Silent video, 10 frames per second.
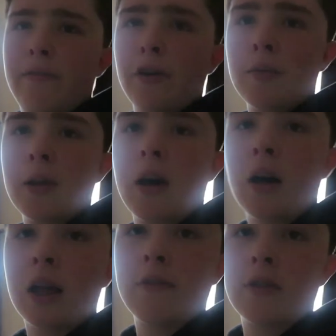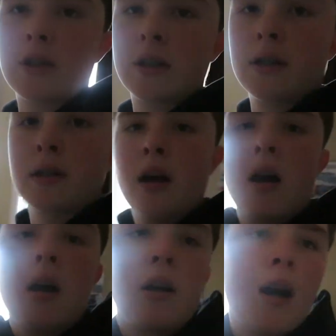filming hockey versus.
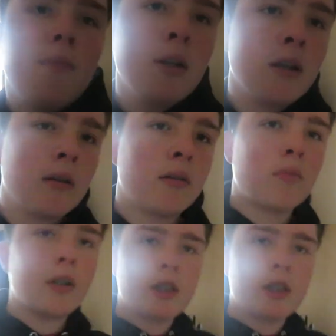Comment